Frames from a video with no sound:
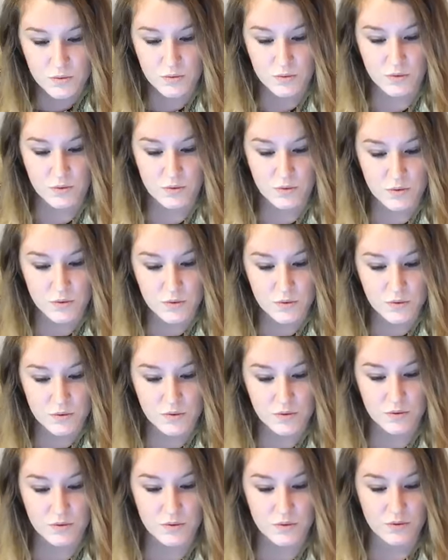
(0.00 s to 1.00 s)

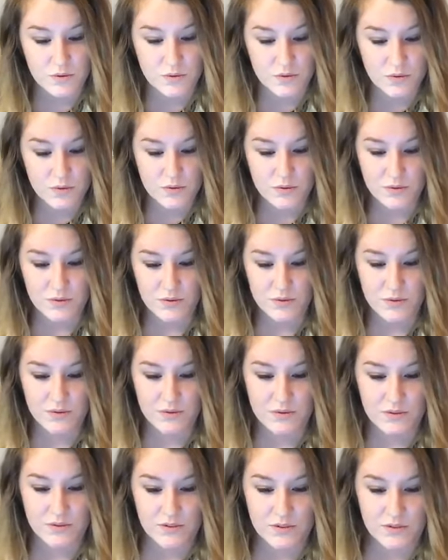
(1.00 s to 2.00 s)

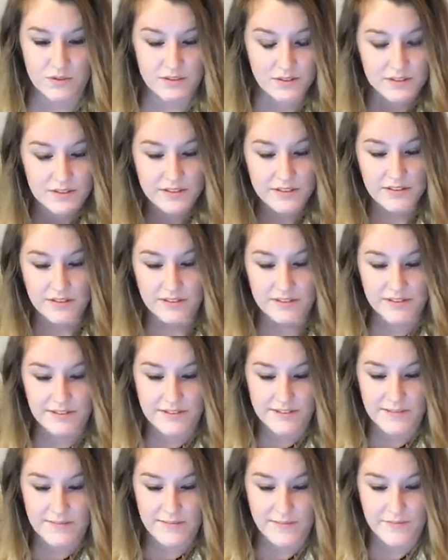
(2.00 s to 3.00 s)

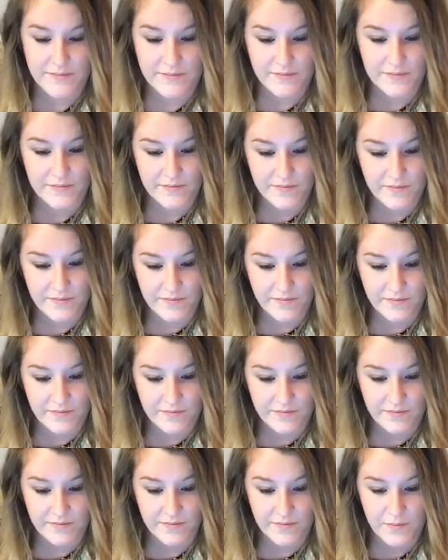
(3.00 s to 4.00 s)

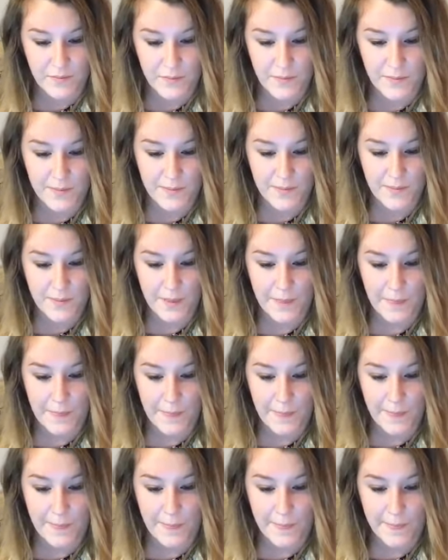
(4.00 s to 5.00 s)

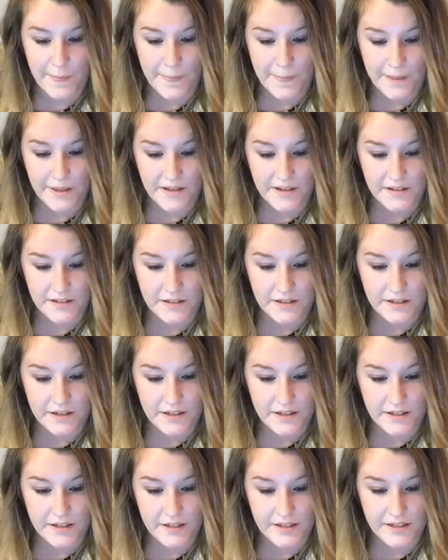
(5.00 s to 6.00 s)

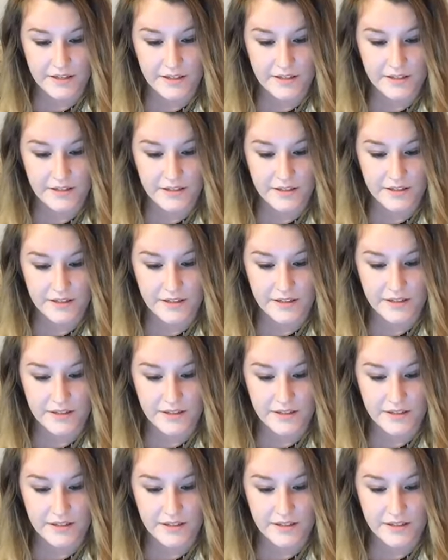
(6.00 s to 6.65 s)
Nothing is said.